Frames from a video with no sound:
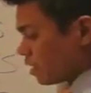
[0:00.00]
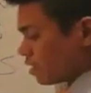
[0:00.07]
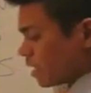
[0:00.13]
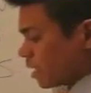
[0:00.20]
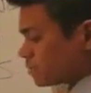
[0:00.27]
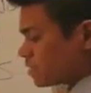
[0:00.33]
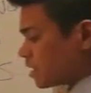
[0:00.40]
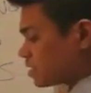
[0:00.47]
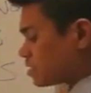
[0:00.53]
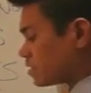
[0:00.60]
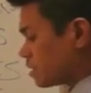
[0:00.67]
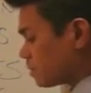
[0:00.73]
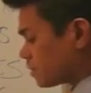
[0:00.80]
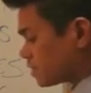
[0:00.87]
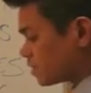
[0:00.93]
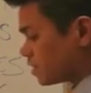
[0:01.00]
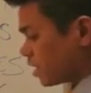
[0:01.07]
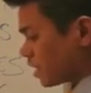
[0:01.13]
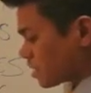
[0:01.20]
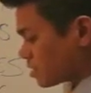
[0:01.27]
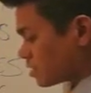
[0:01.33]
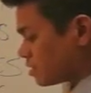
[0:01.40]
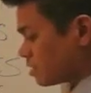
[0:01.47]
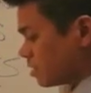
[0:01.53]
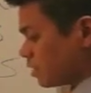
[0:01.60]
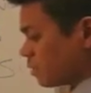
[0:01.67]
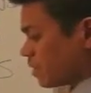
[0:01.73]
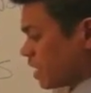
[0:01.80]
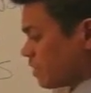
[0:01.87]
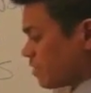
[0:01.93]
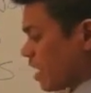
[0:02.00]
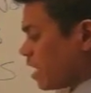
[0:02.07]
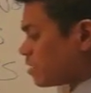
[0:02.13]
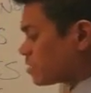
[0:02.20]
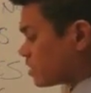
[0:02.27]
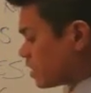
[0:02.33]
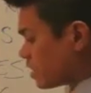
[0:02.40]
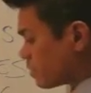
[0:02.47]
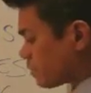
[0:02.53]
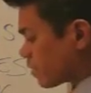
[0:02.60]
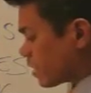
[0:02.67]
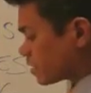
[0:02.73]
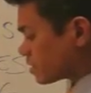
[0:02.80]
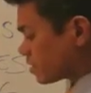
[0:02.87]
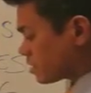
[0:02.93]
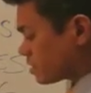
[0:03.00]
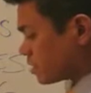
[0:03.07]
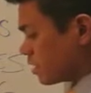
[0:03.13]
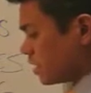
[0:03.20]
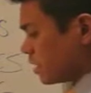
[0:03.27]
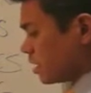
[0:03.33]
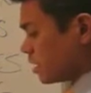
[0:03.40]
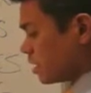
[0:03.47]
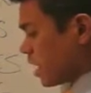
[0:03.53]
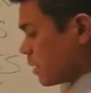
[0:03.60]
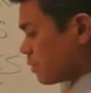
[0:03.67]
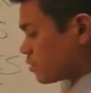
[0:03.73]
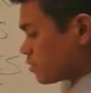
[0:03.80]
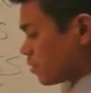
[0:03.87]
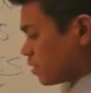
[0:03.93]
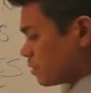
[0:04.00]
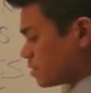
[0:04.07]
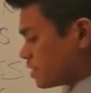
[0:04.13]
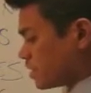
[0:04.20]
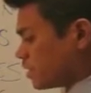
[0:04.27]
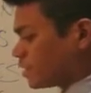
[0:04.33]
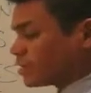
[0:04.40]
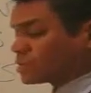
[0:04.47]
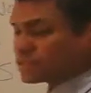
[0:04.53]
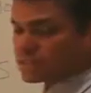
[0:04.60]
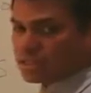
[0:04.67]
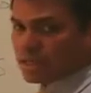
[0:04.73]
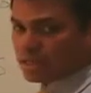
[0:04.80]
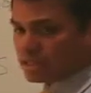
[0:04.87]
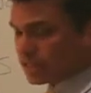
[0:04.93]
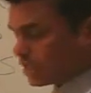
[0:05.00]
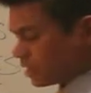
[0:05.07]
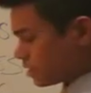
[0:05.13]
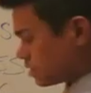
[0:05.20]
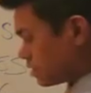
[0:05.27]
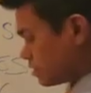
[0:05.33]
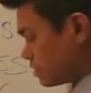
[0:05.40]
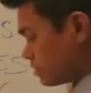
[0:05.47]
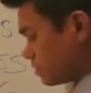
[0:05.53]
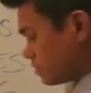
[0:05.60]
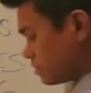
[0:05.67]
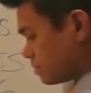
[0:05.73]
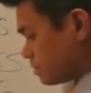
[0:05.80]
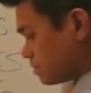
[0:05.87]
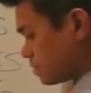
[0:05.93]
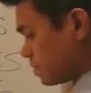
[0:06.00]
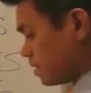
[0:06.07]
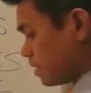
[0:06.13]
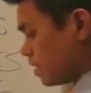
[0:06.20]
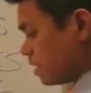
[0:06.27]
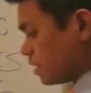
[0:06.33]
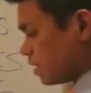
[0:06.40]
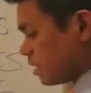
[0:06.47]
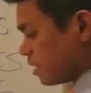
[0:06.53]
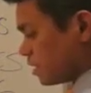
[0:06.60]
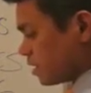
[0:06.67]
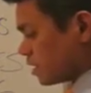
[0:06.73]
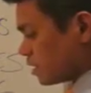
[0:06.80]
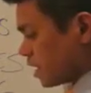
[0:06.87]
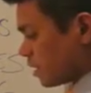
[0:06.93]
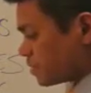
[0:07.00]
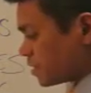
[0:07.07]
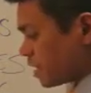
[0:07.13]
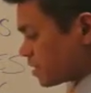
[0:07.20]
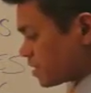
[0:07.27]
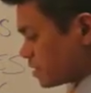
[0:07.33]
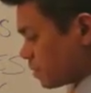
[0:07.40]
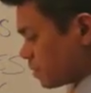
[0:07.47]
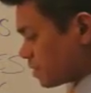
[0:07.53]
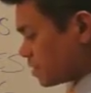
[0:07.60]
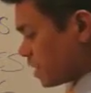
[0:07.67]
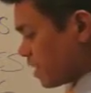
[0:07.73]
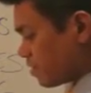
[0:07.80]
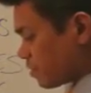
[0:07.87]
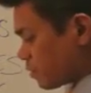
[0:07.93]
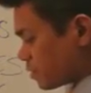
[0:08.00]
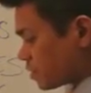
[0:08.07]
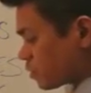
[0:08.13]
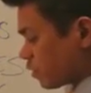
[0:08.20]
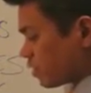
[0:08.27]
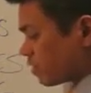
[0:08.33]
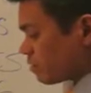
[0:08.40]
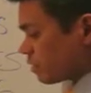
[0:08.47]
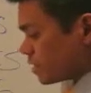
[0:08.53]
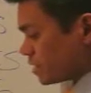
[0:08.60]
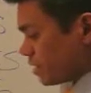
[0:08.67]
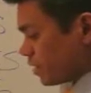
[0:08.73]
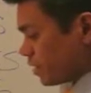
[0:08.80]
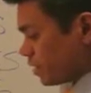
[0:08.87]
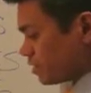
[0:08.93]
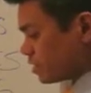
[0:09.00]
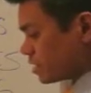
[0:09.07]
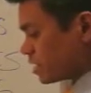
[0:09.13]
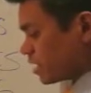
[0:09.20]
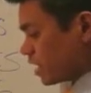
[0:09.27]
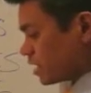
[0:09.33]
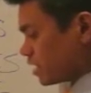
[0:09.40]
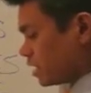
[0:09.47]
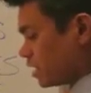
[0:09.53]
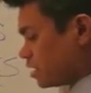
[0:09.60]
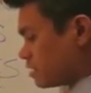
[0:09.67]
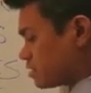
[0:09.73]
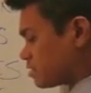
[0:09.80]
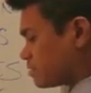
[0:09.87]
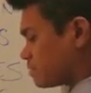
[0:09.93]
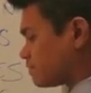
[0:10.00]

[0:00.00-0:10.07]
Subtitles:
Lab session number 6, we have alginate impressions, laboratory materials and techniques. Lab session number 7, restorative materials and techniques.